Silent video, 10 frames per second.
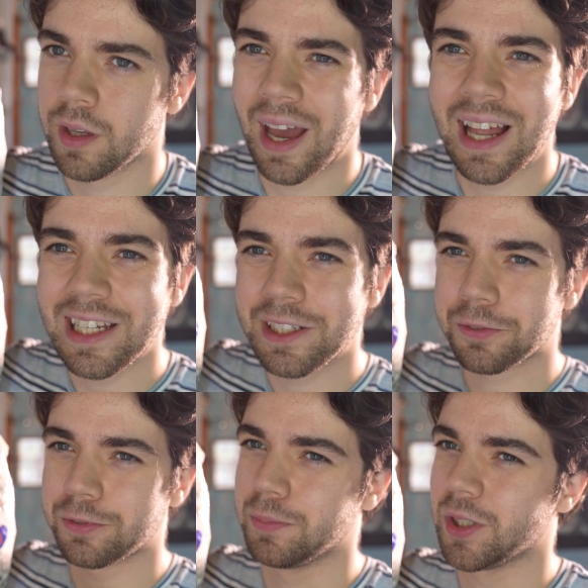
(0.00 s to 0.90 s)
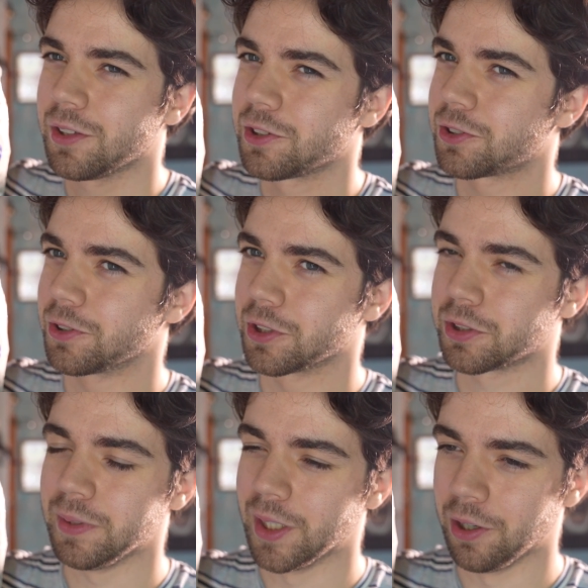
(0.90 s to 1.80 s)
And later from another
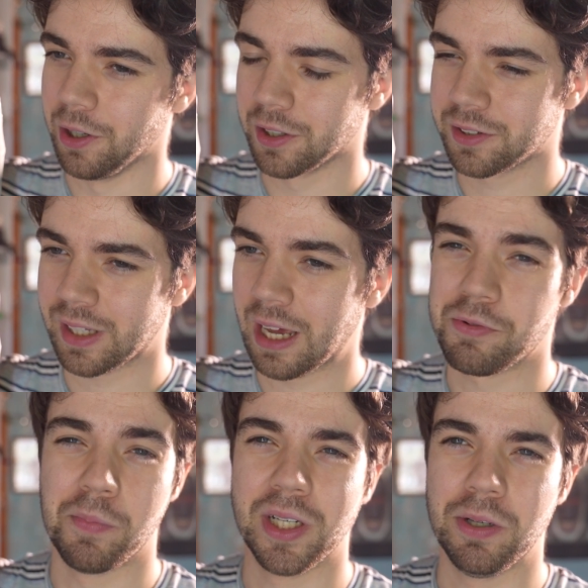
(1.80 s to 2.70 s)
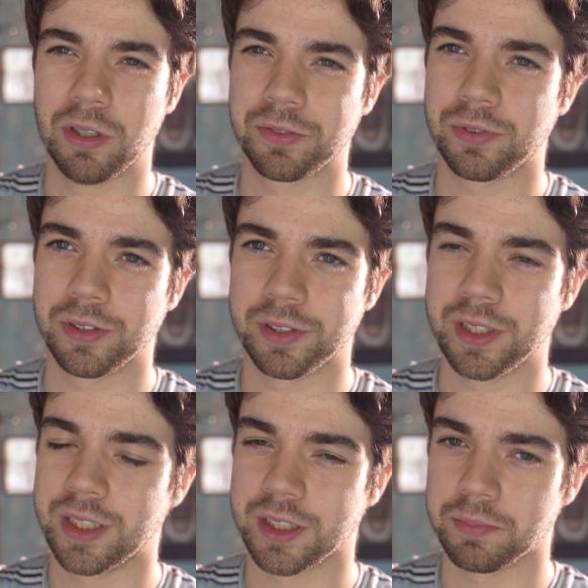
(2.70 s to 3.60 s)
source we heard everybody was
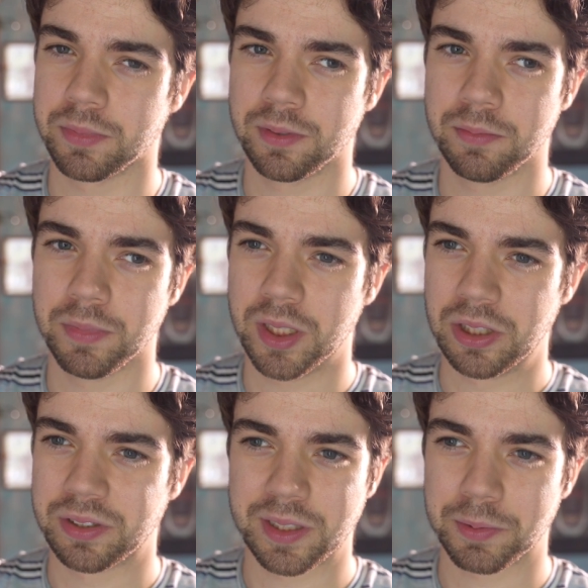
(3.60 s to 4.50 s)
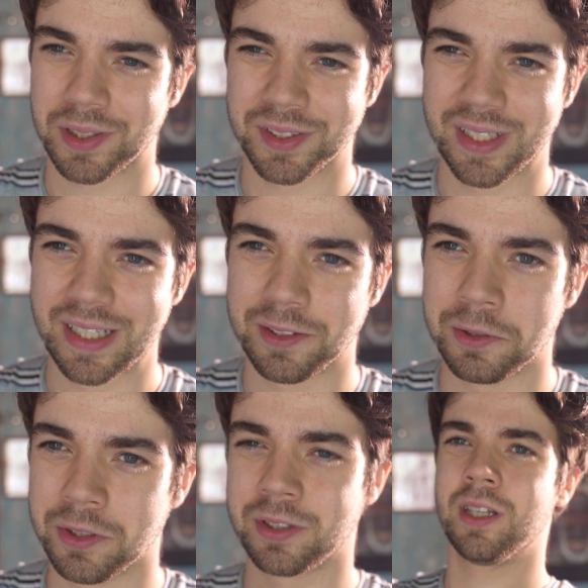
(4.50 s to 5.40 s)
volunteers because it wasn't that
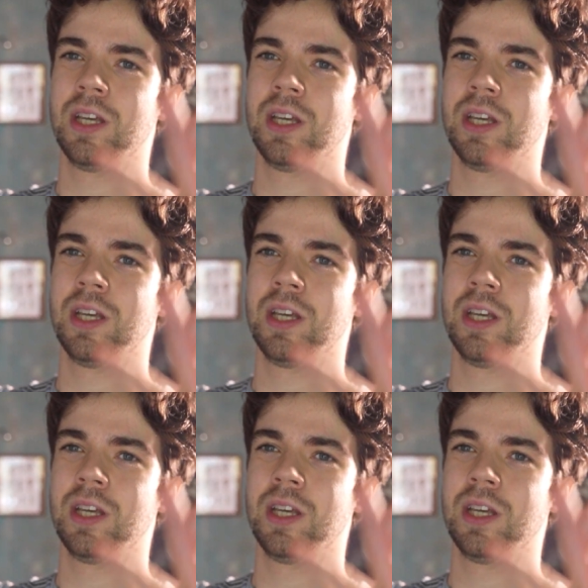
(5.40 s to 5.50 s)
good.